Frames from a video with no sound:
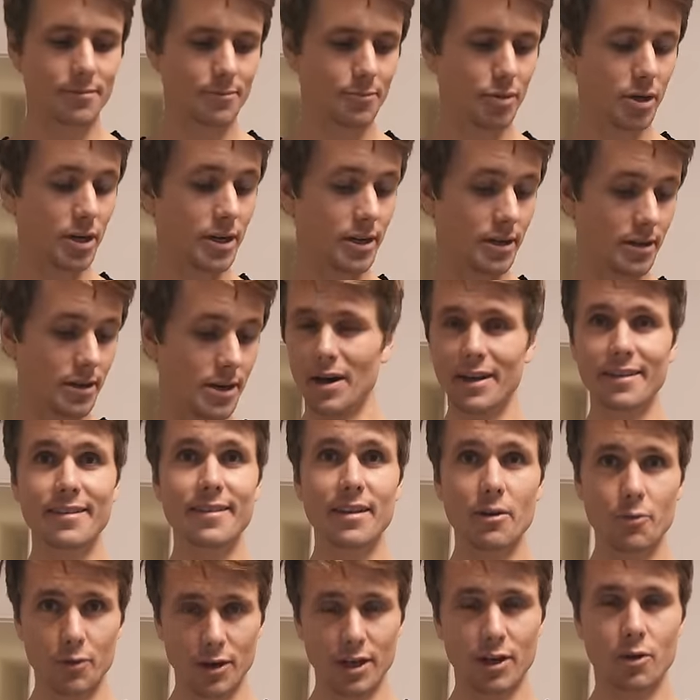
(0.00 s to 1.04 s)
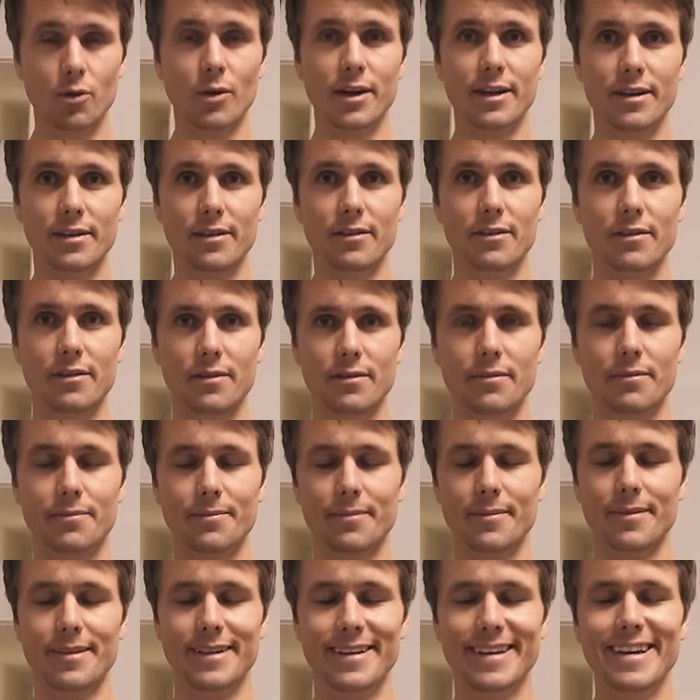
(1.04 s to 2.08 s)
But I say we quit
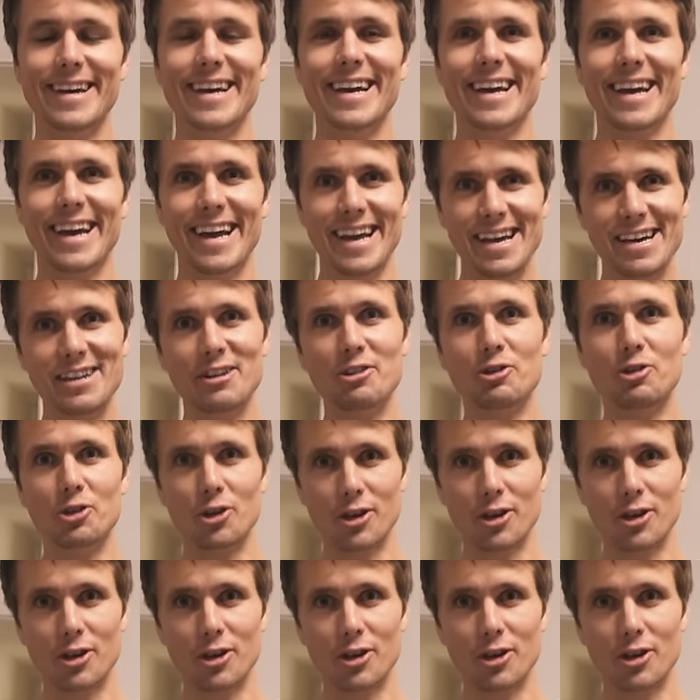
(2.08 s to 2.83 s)
end